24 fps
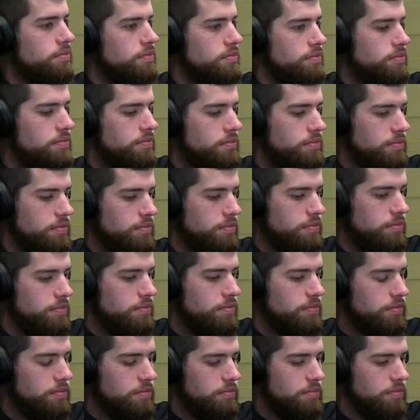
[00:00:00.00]

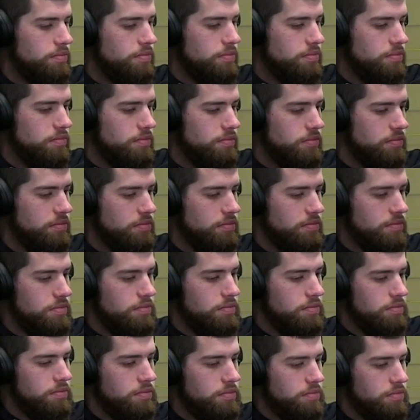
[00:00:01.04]

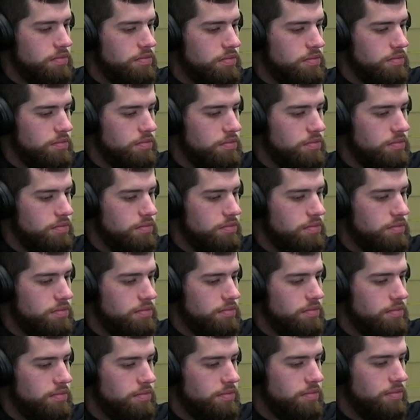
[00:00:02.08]

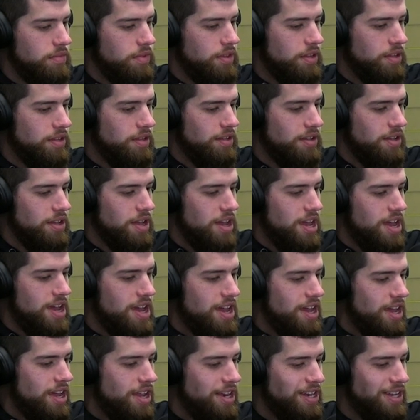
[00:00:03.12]

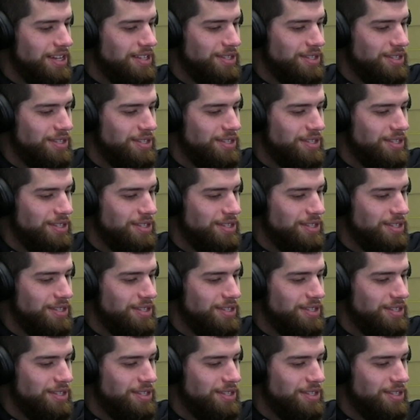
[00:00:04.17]
This person isn't speaking.